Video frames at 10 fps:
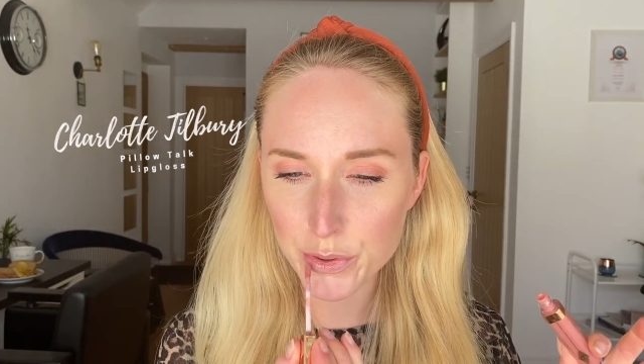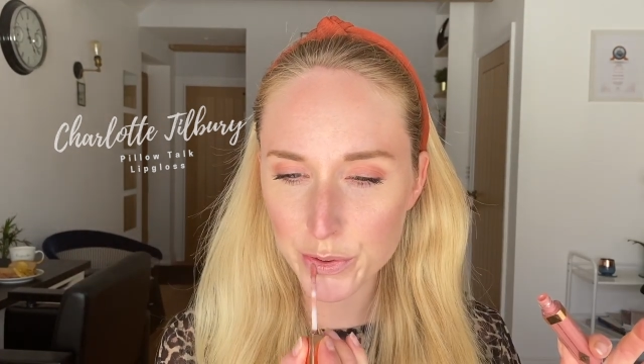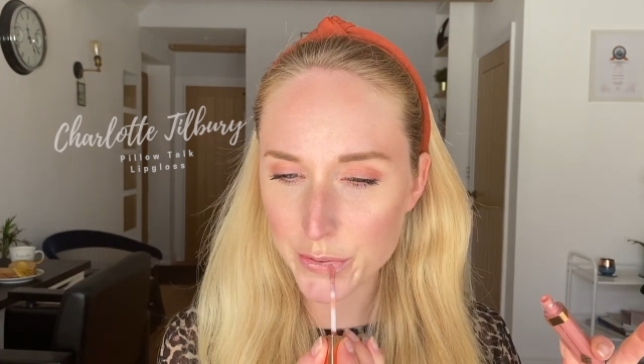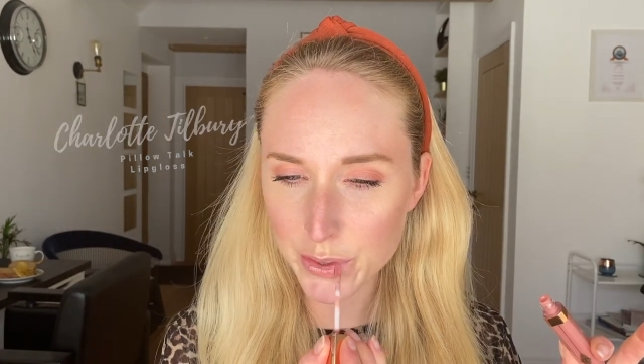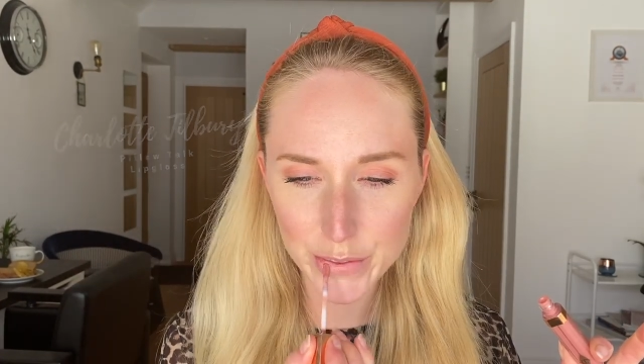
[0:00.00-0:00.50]
I'm
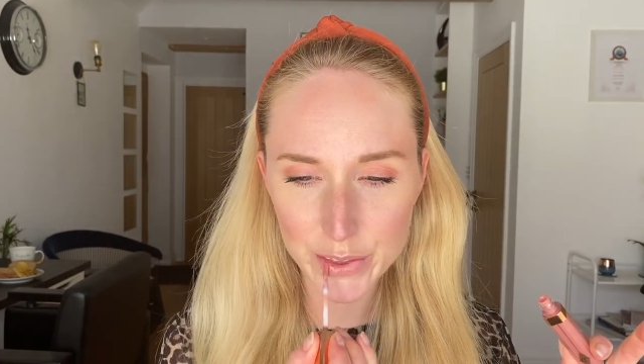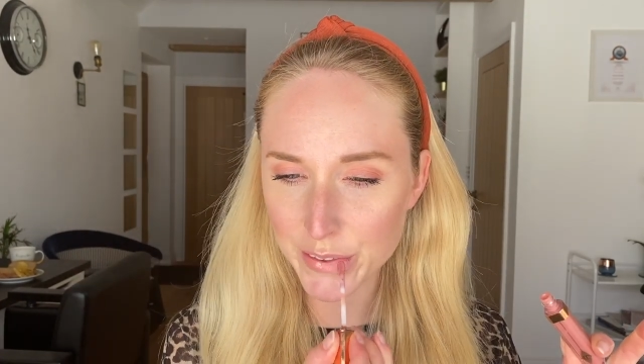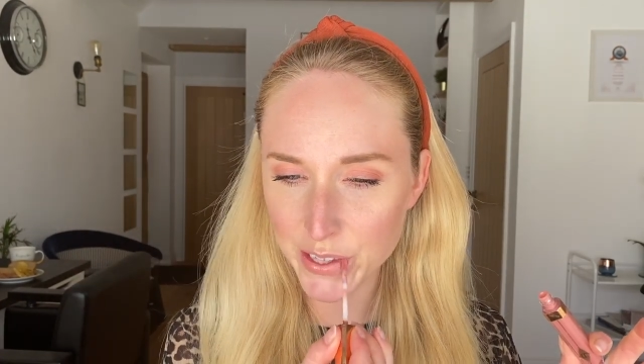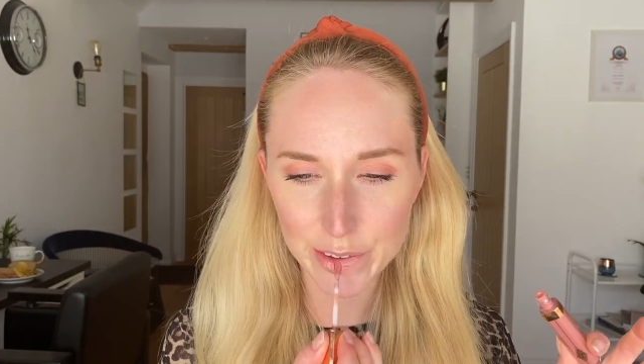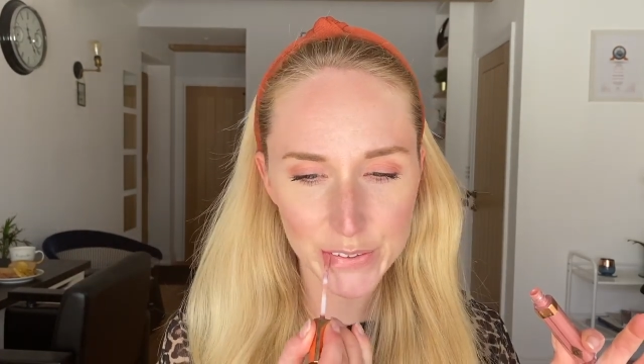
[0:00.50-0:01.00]
just going to use my
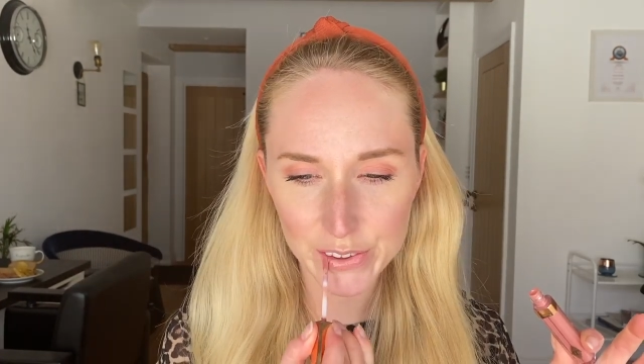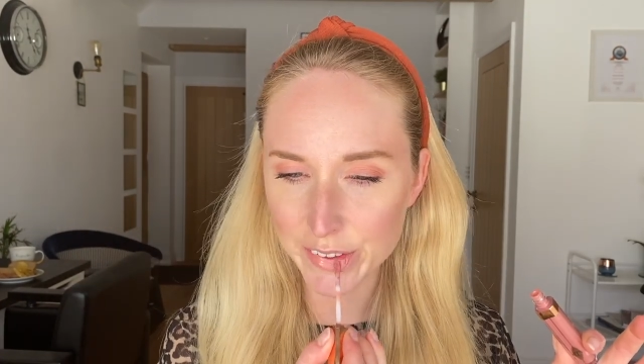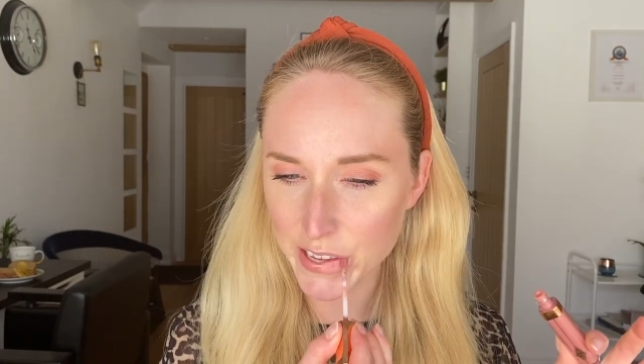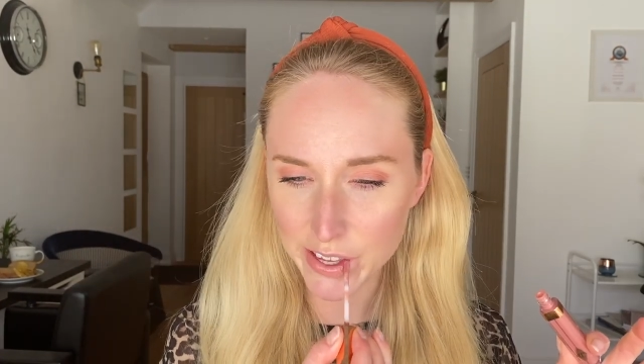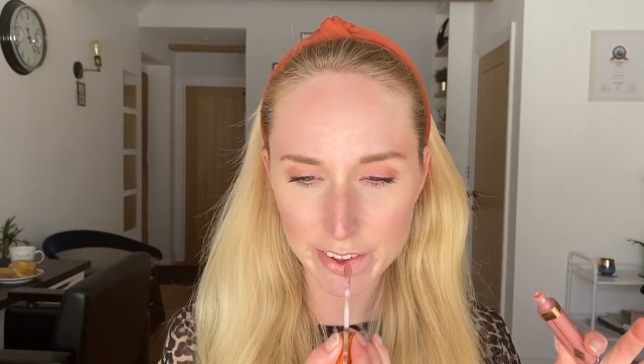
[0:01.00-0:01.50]
Charlotte
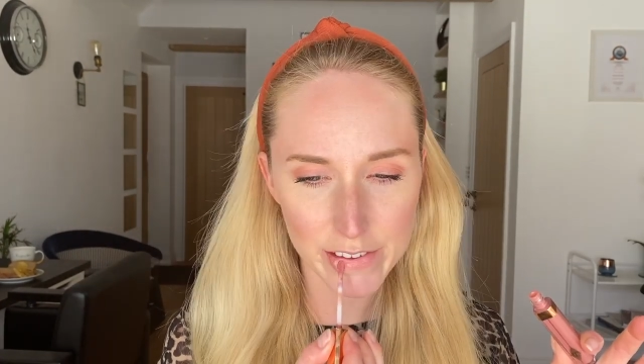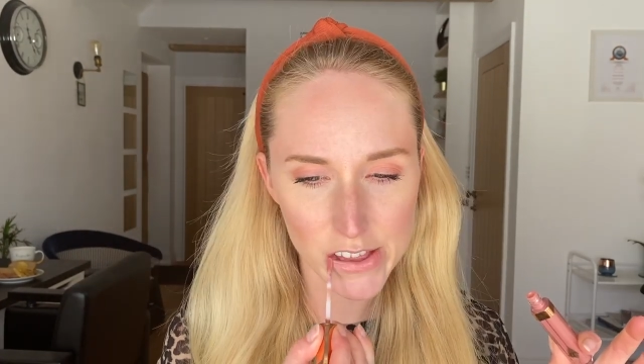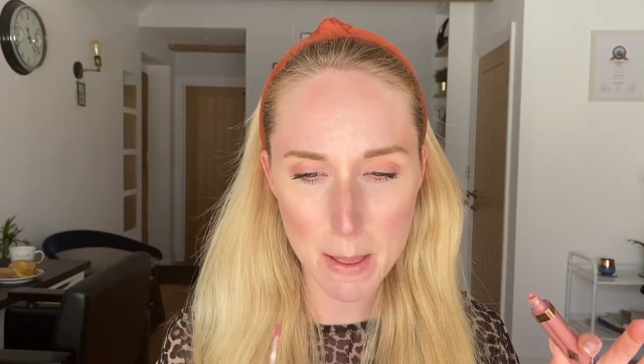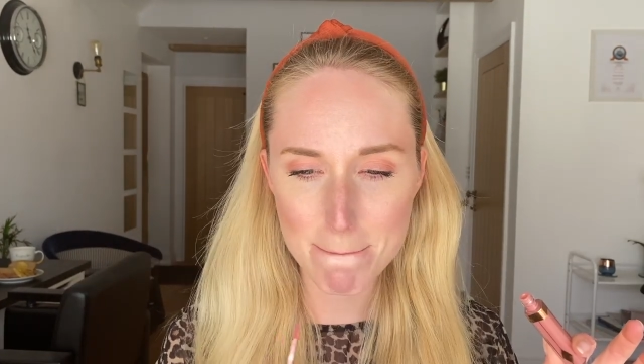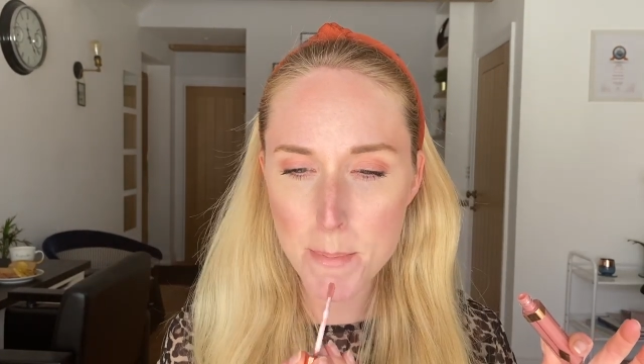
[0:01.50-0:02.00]
Tilbury Pillow
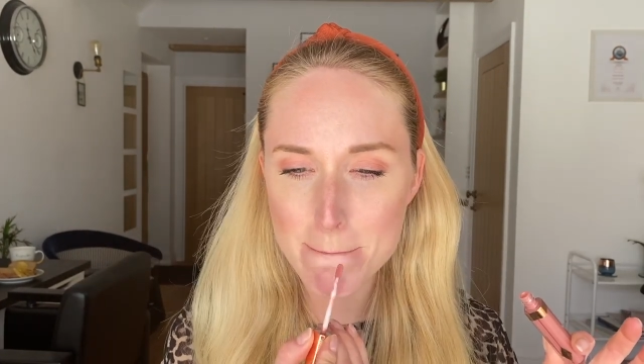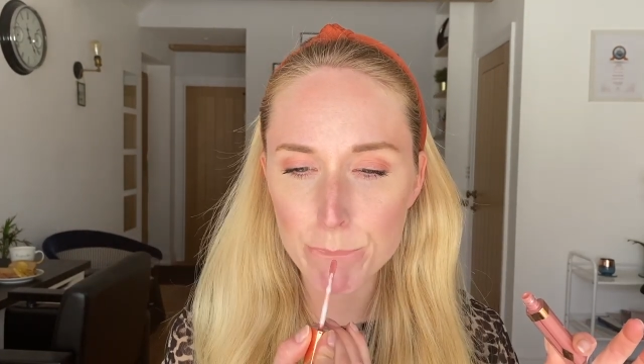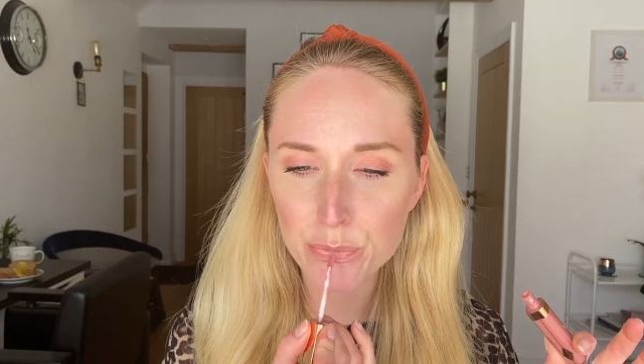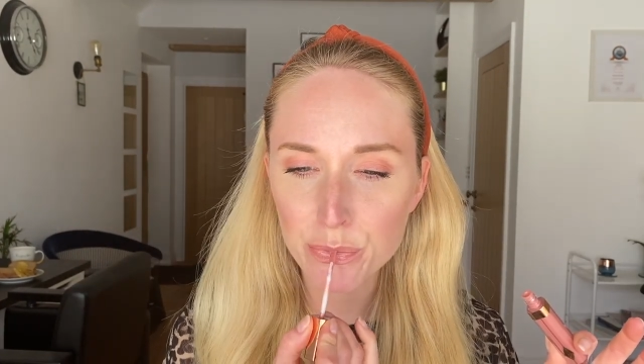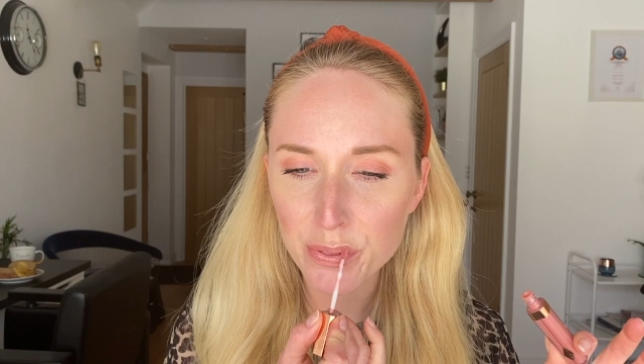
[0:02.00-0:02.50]
Talk
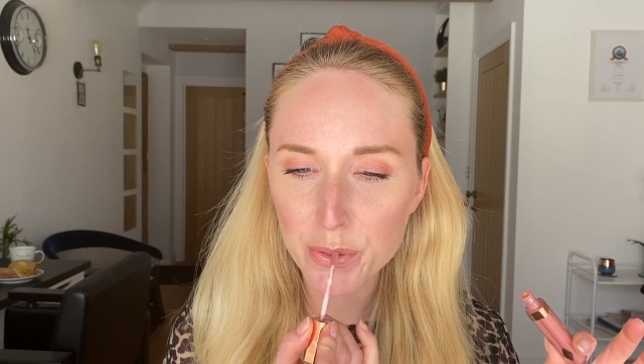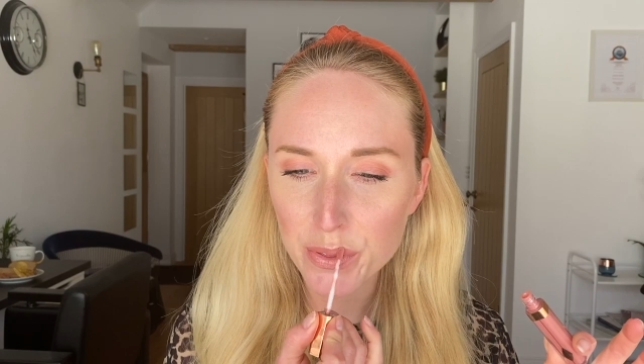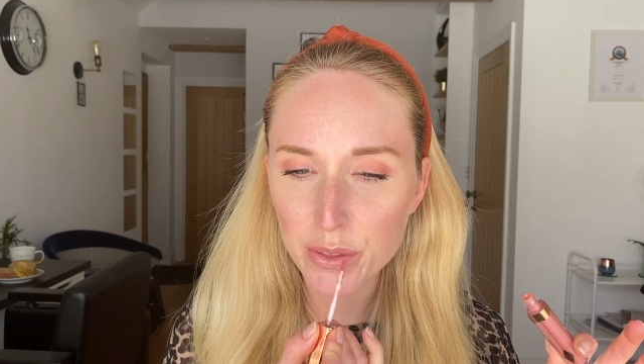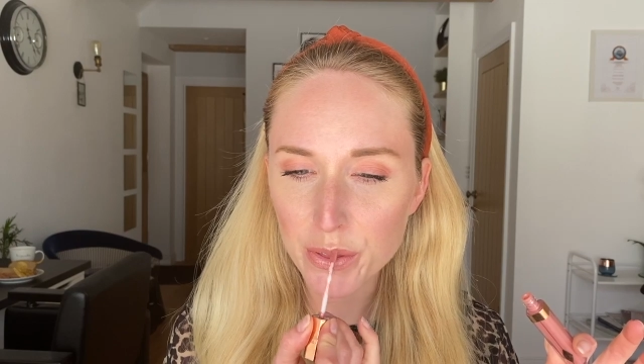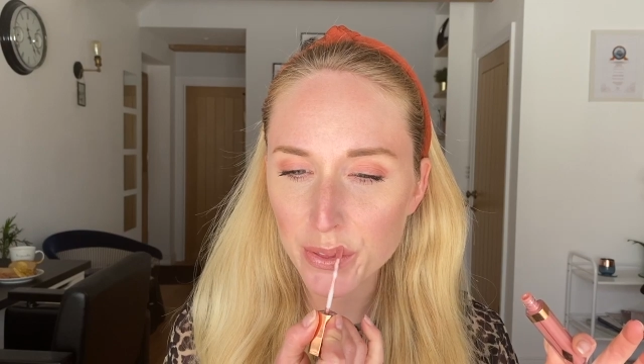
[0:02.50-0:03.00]
lip
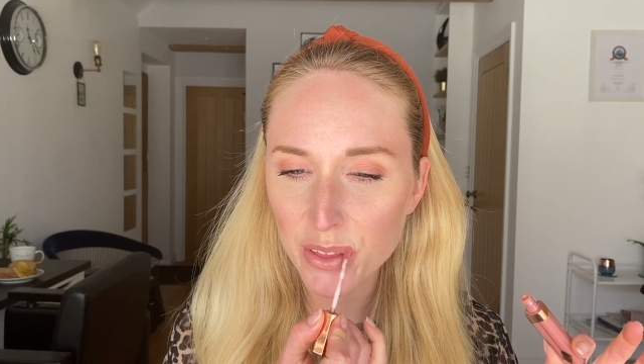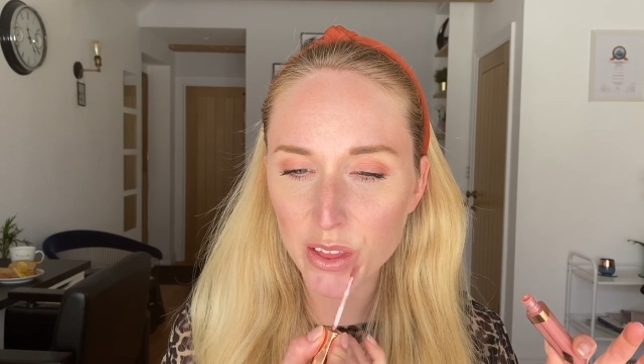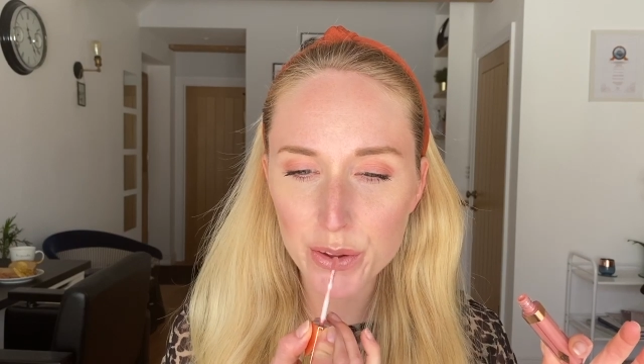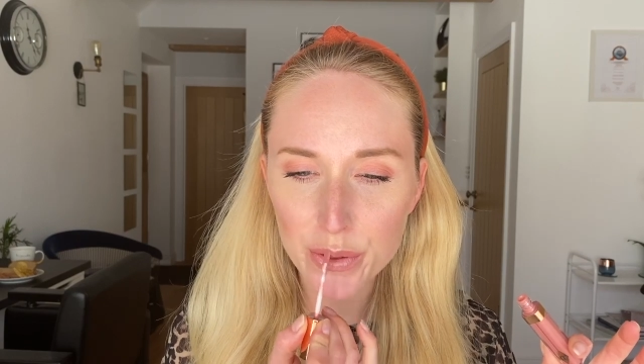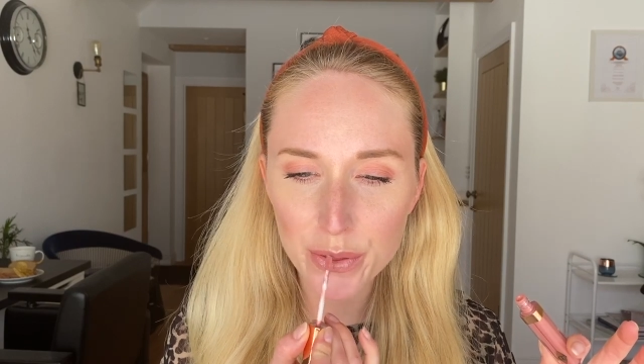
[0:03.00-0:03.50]
gloss. It's
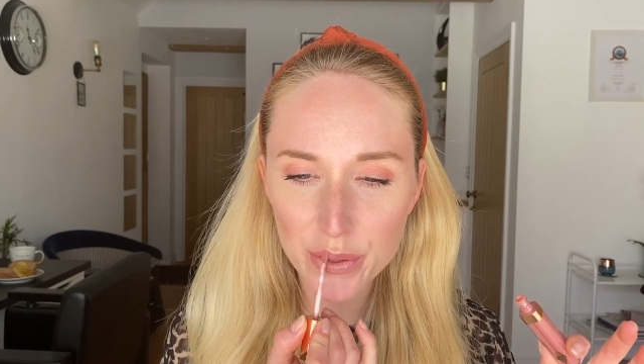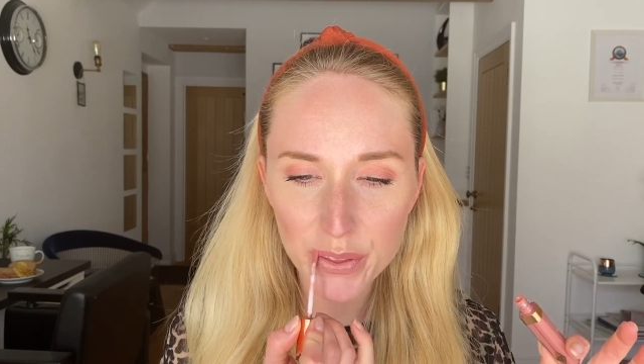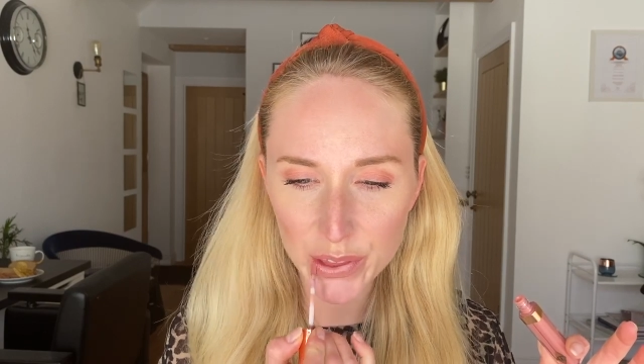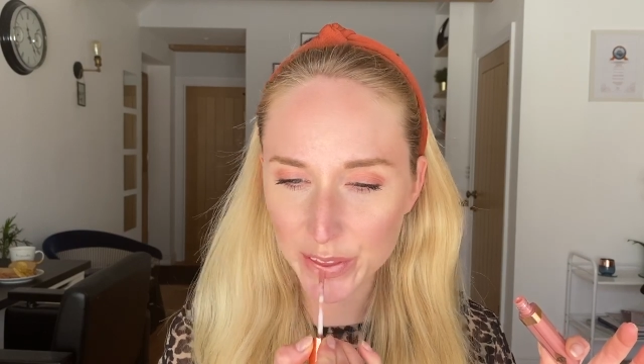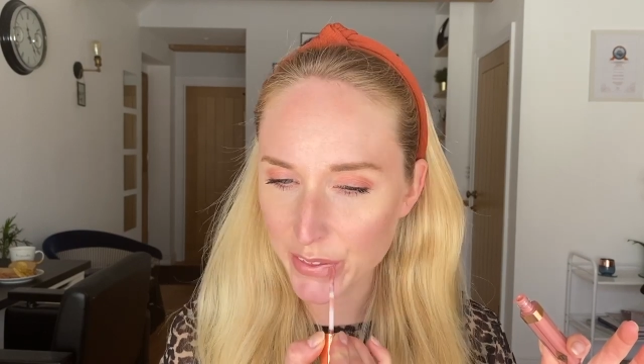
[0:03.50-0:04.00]
just really
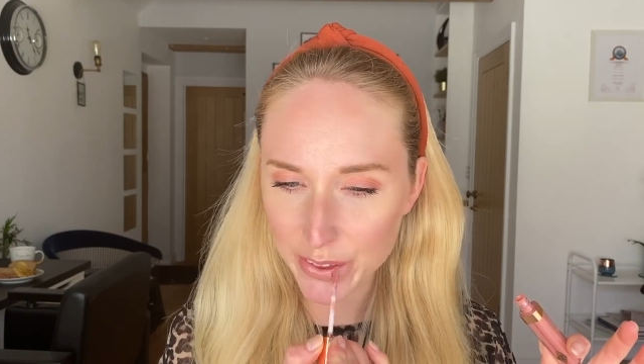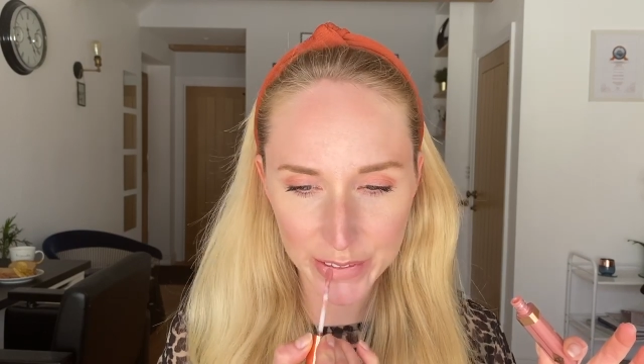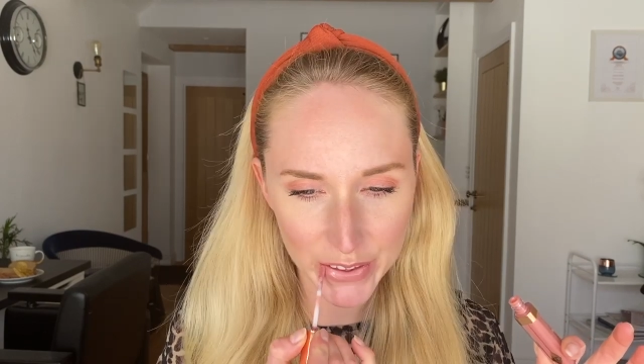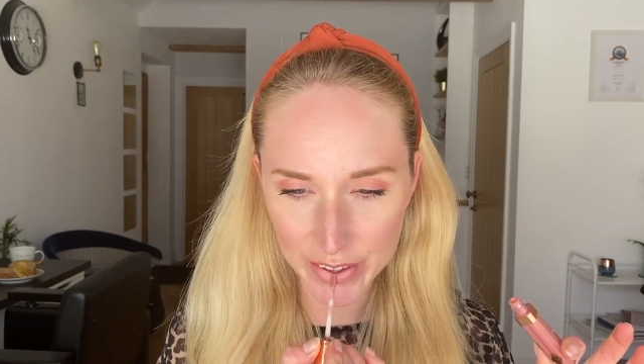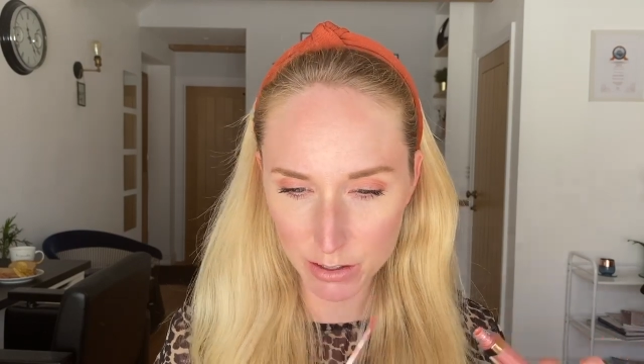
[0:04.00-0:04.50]
nice and
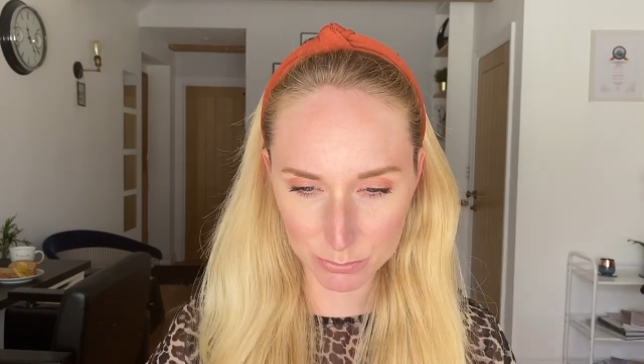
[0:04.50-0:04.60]
natural.